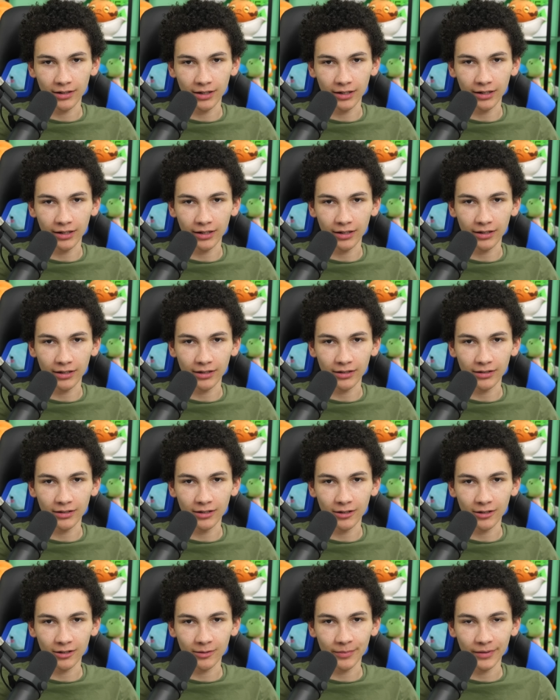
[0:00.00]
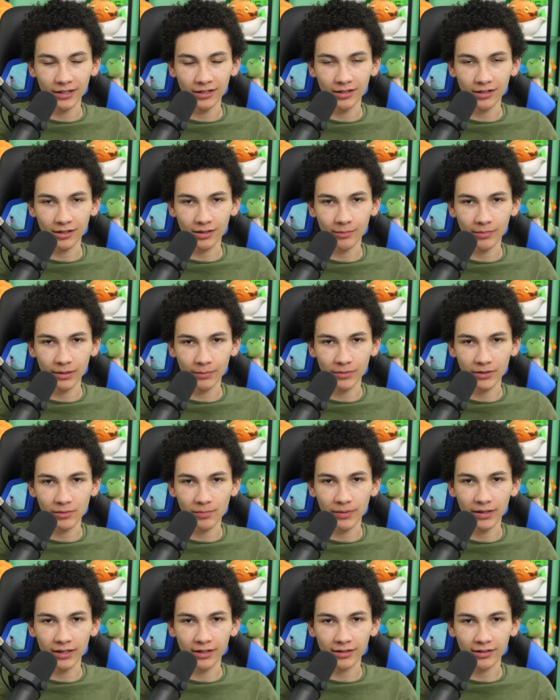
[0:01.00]
Dark Berry Dr. Pepper's
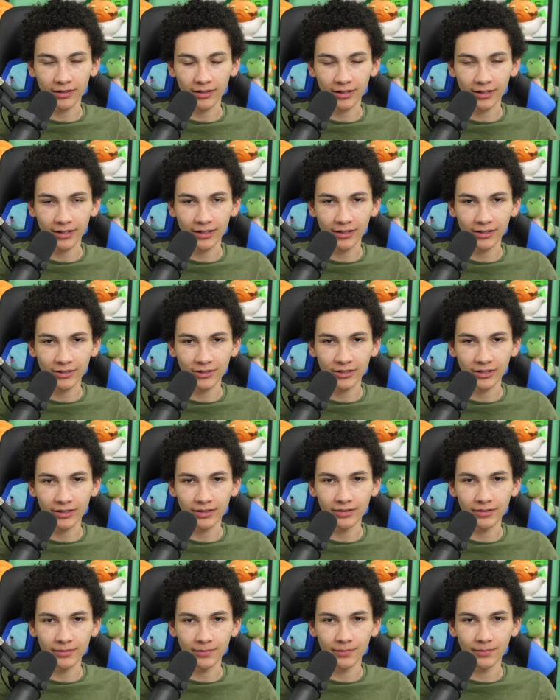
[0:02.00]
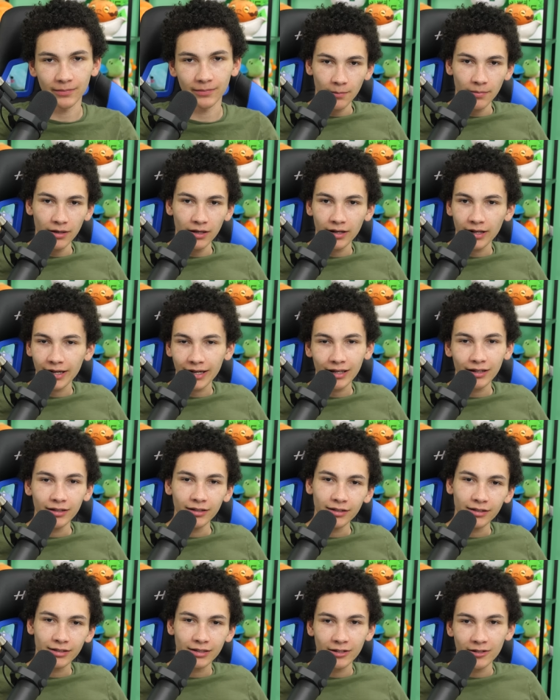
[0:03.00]
back and I can't drink it. But
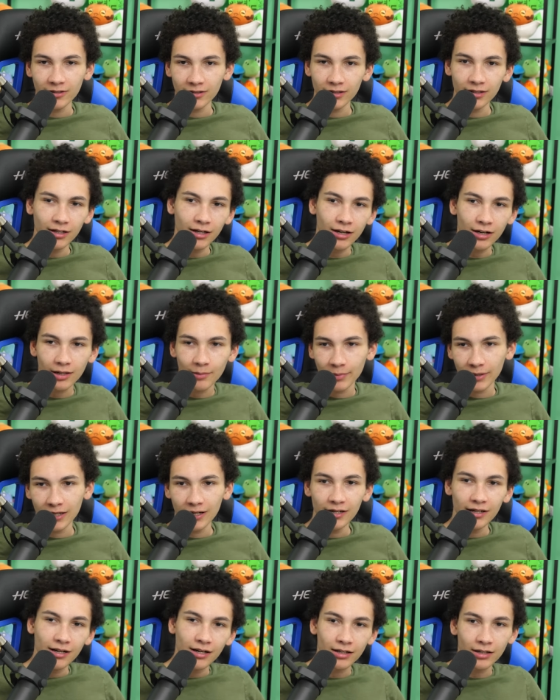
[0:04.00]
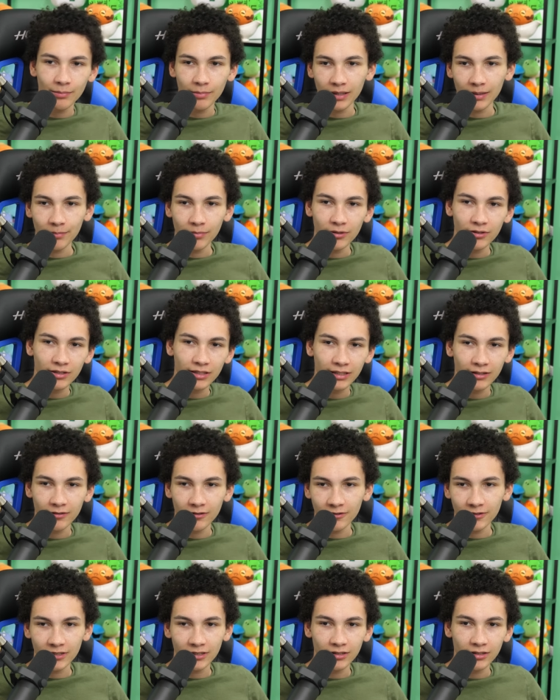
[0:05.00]
Alex, there's a Dark Berry Dr. Pepper
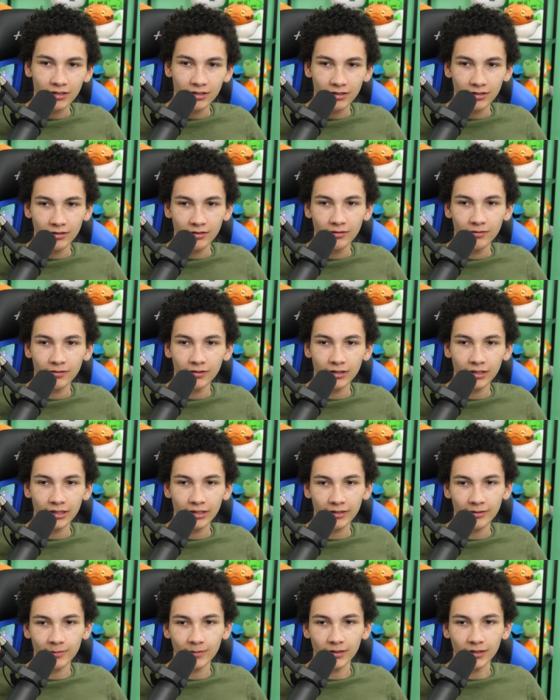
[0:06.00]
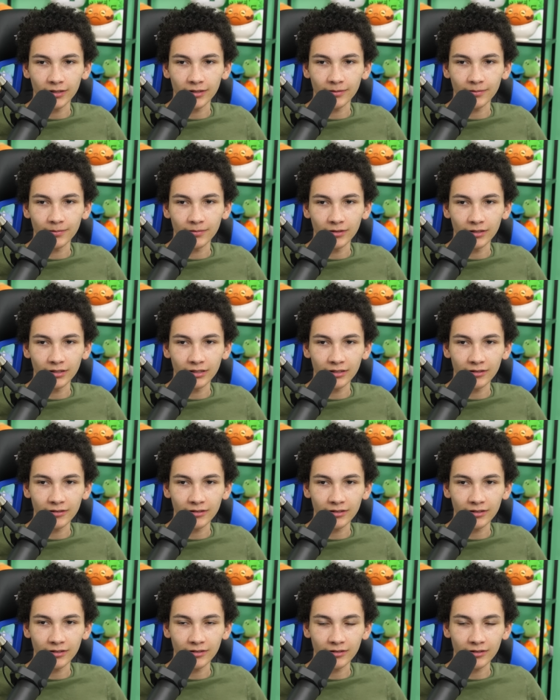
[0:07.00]
Zero Sugar. Well, guess what? The
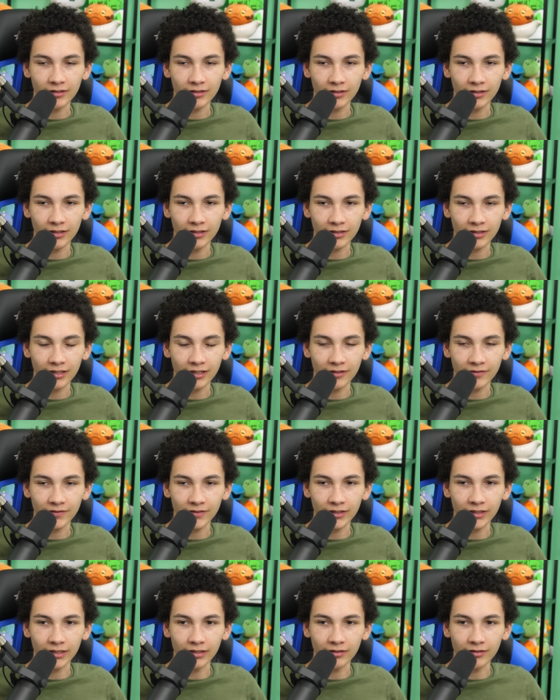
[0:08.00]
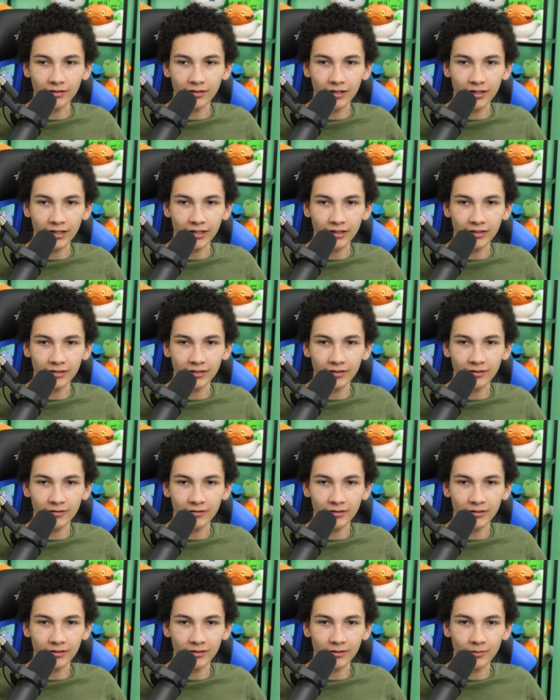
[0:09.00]
Zero Sugar still has caffeine and I hate
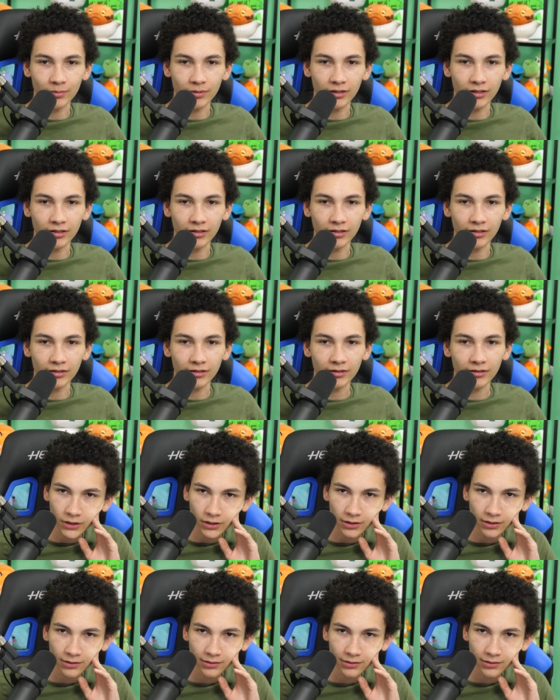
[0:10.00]
Zero Sugar products.